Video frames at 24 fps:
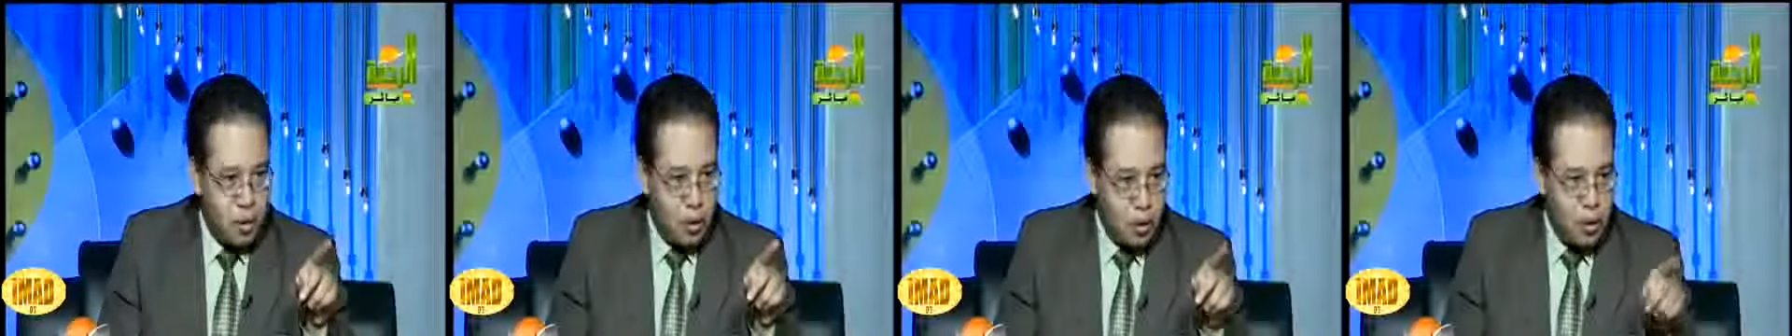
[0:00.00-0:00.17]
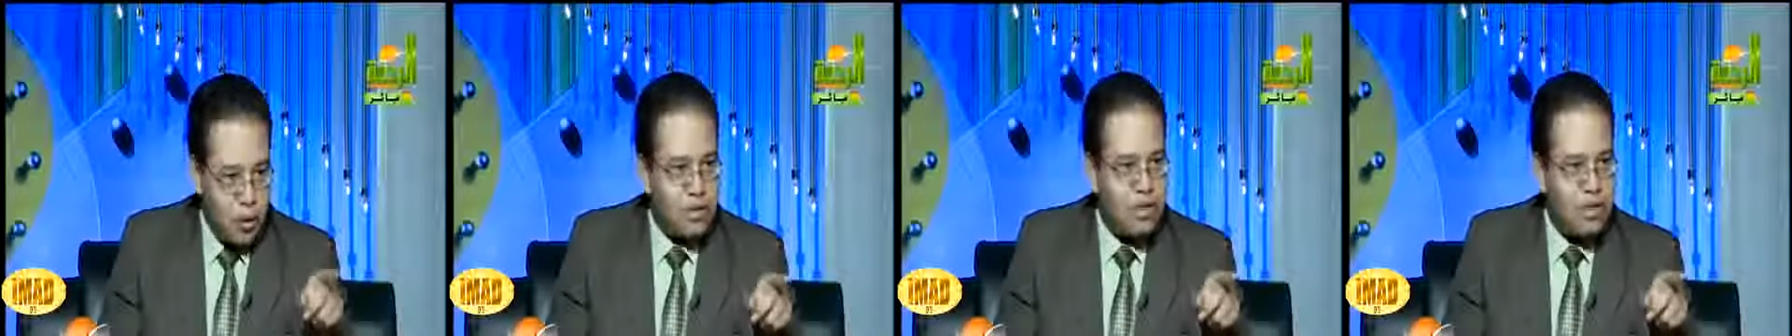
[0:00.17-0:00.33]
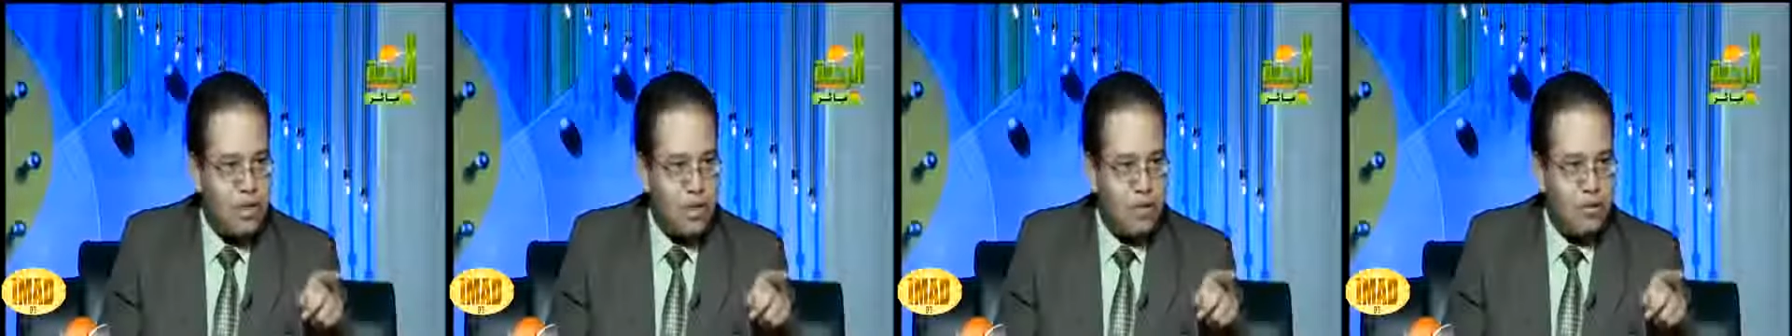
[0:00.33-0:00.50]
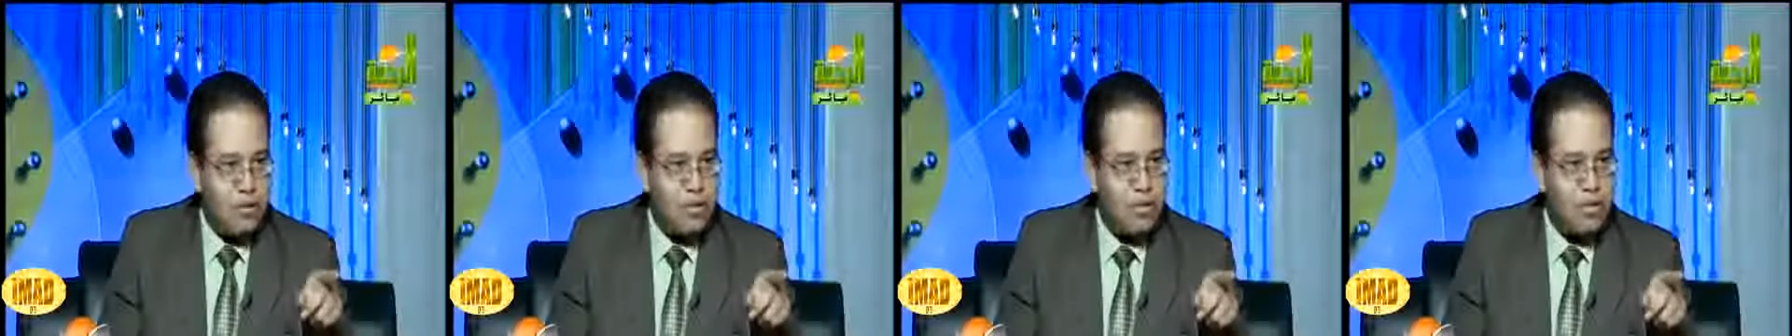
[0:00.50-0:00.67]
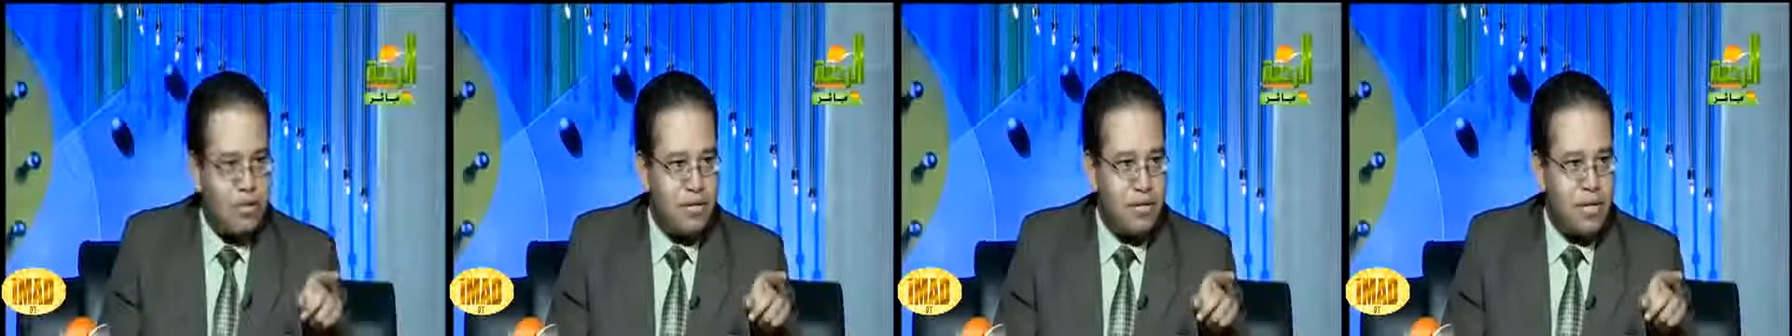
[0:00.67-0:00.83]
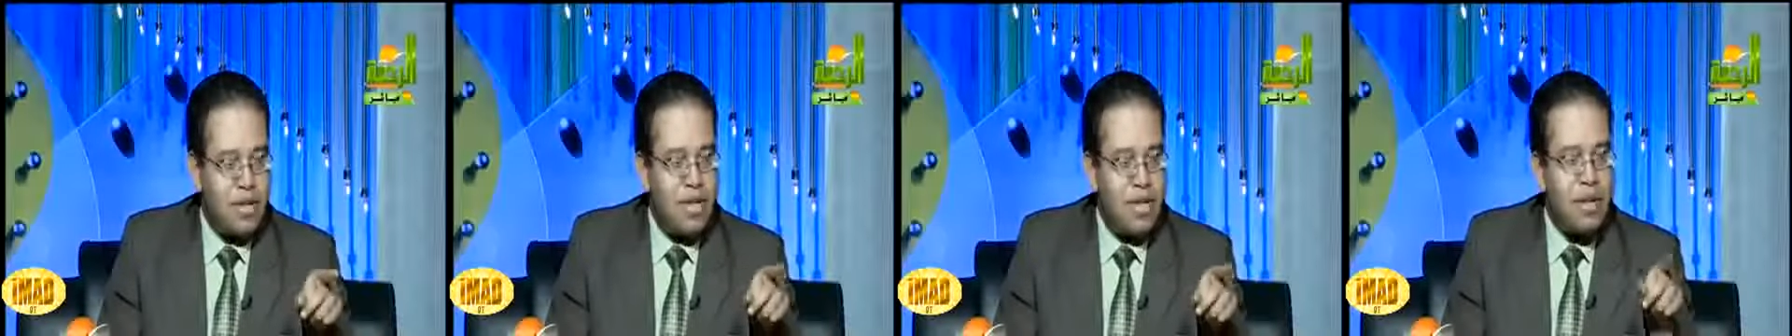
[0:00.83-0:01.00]
with
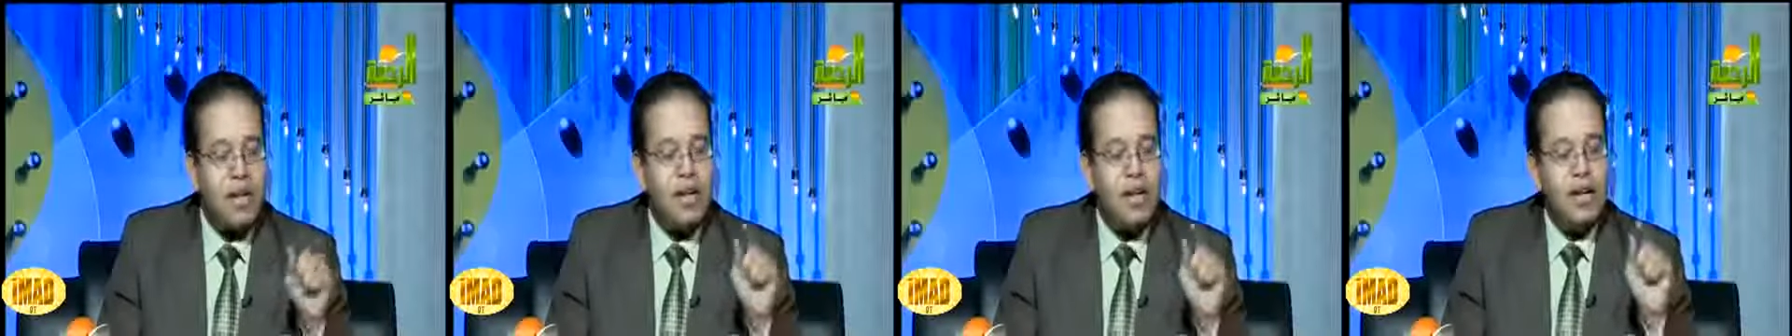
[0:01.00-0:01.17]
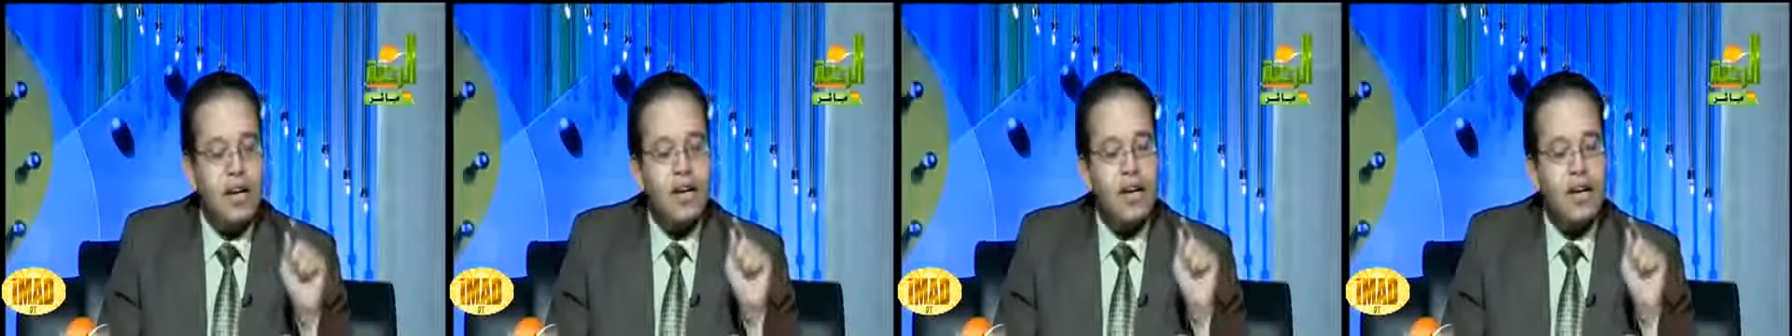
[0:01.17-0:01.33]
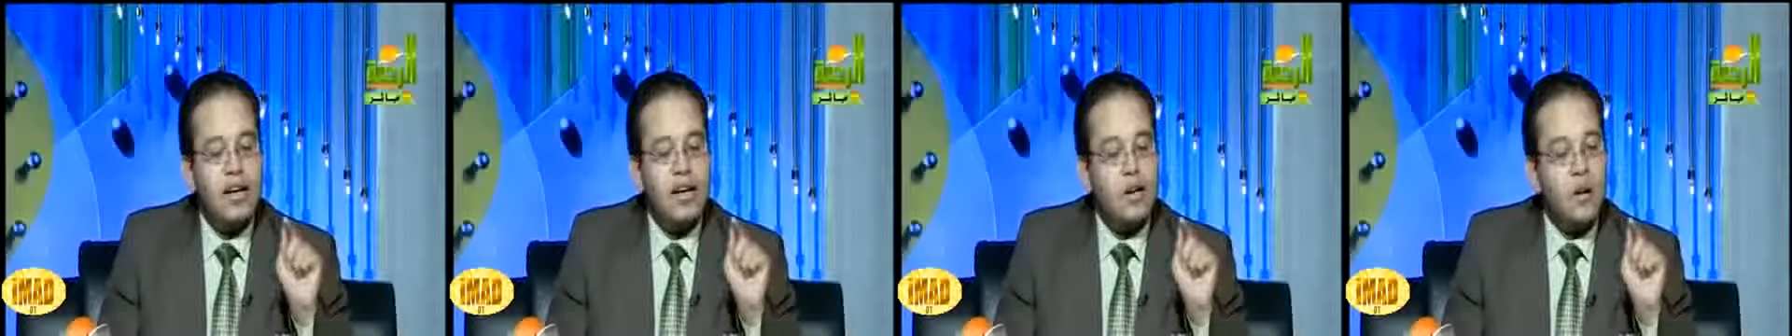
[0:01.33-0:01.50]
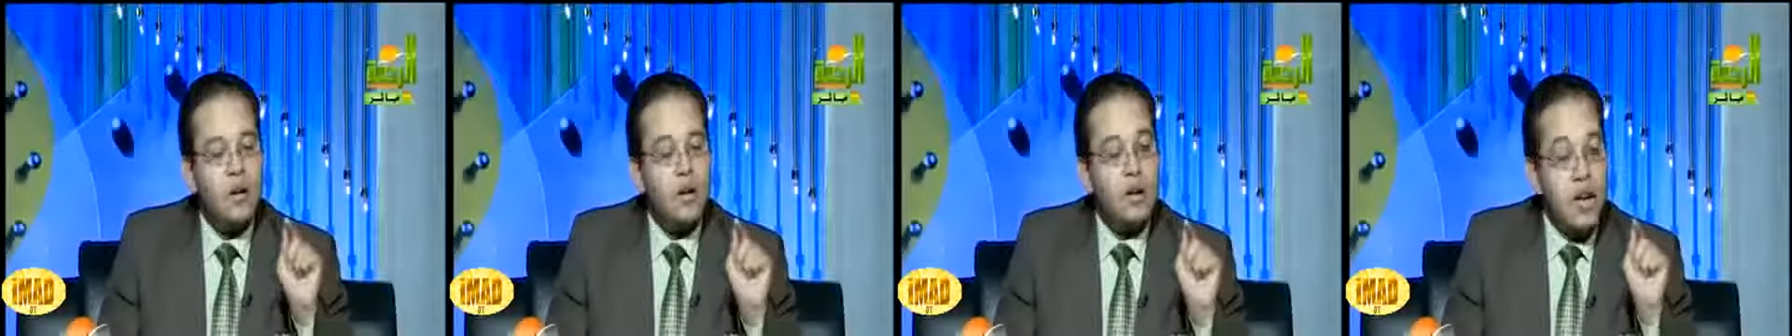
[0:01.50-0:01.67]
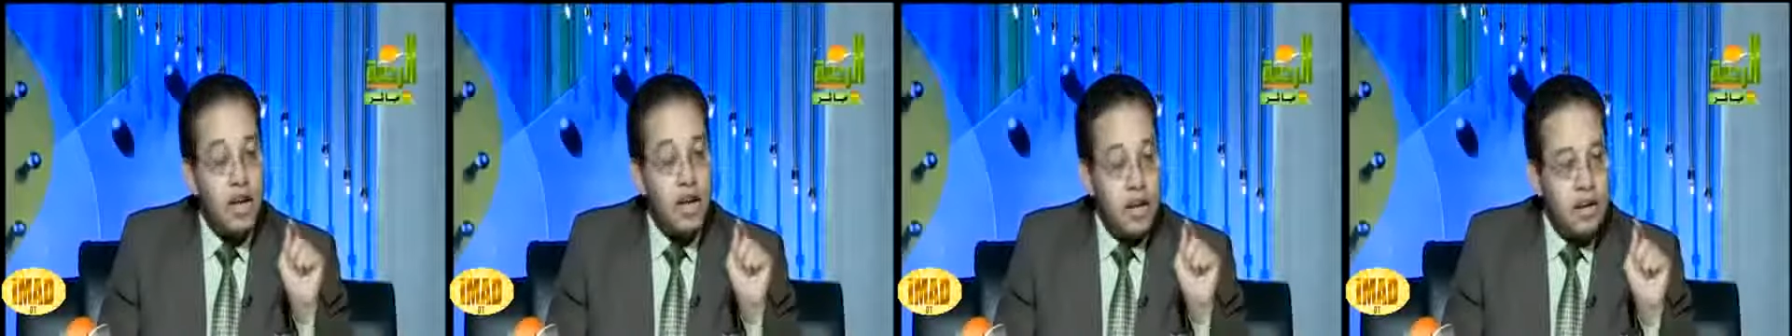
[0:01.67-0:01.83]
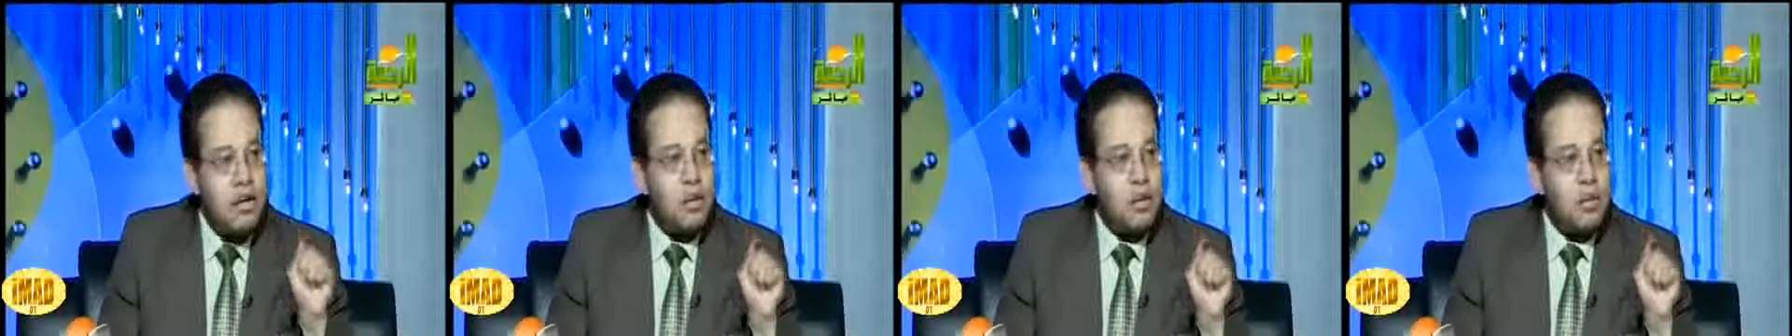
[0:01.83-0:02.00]
yourself, in
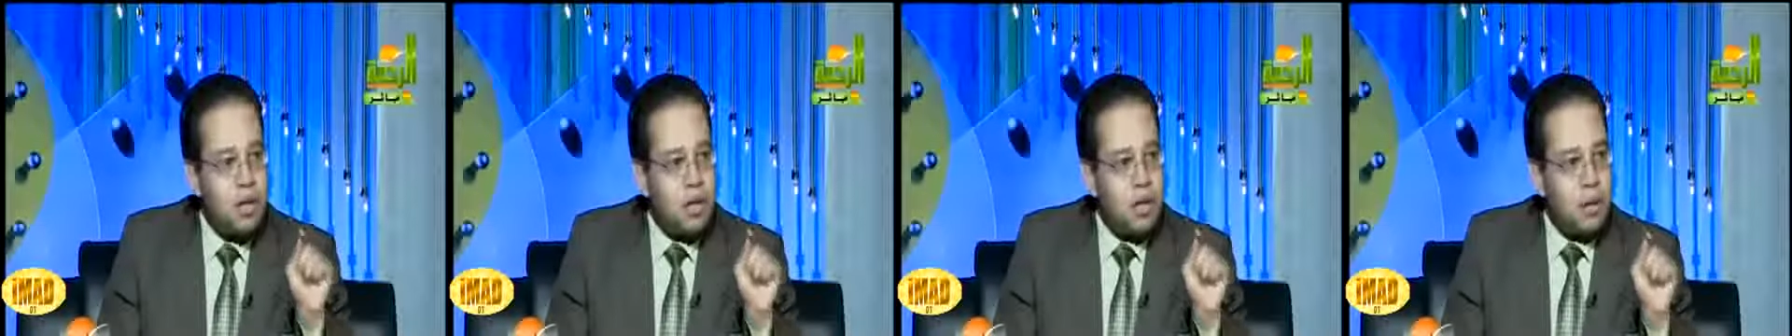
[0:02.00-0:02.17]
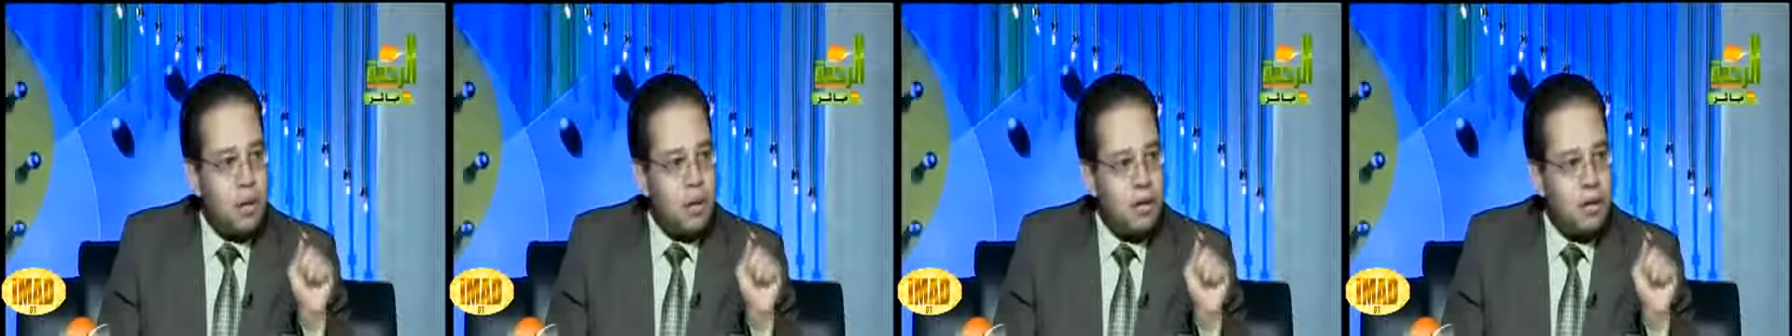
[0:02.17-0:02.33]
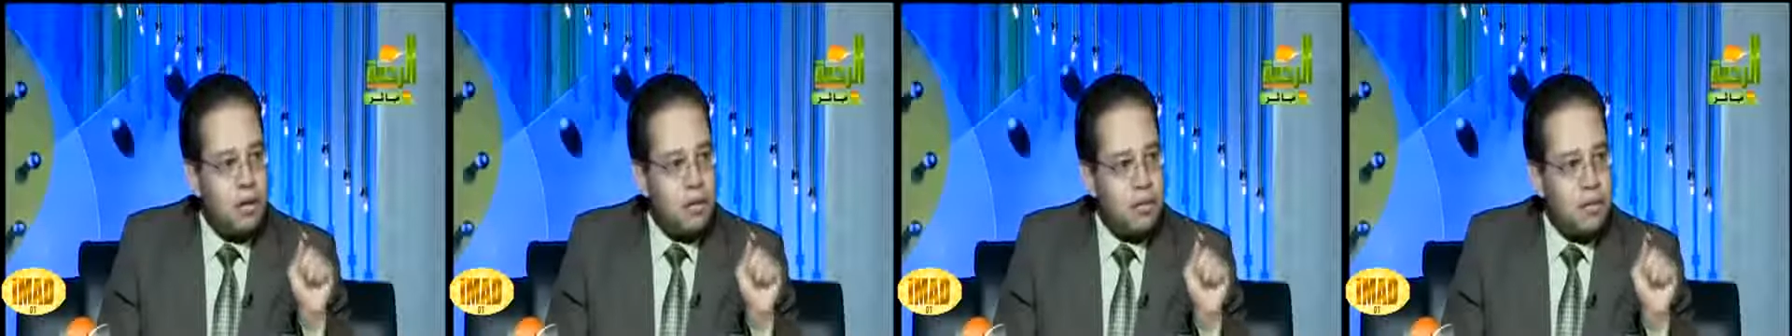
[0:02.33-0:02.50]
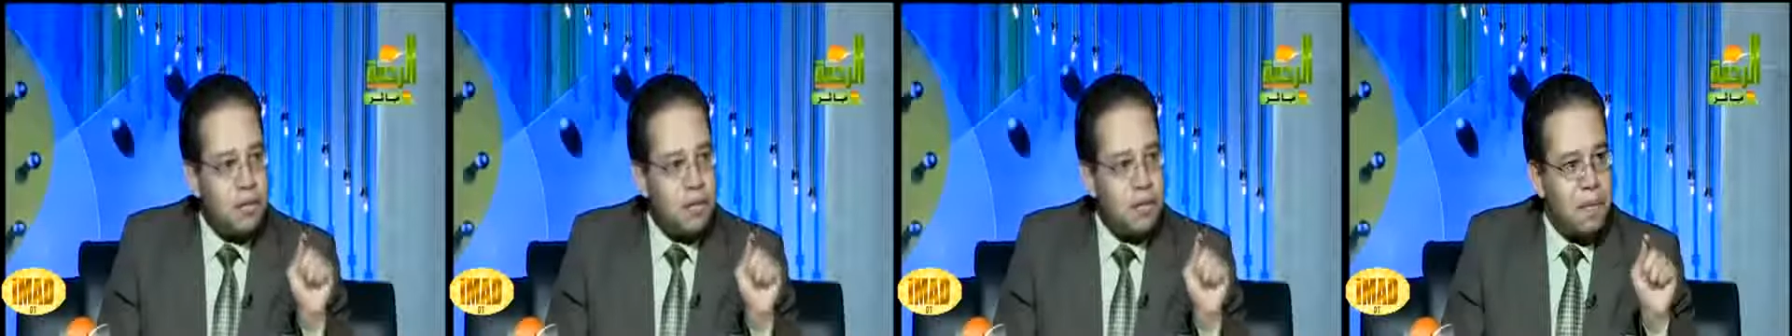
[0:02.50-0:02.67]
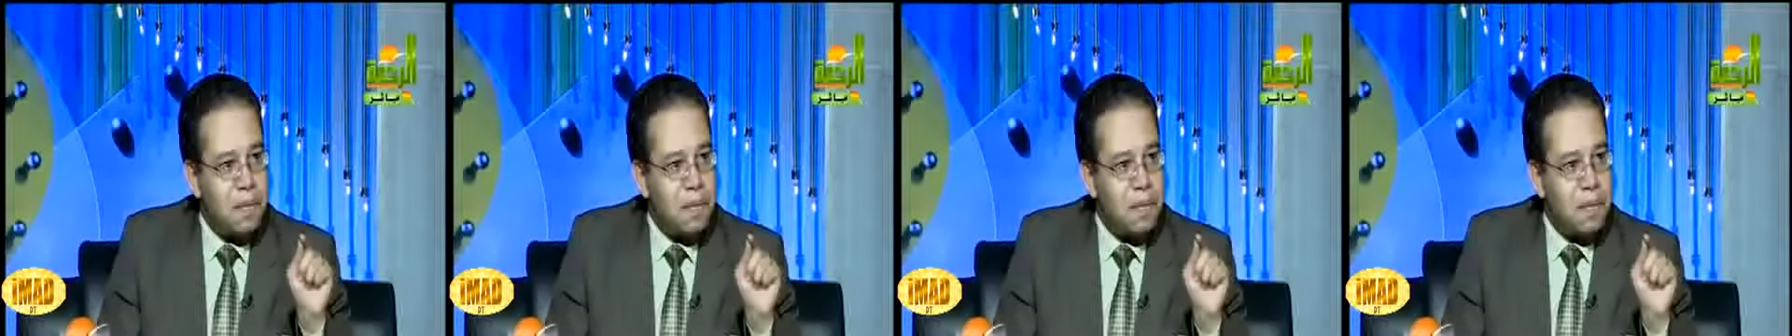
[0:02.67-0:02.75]
your inner mirror,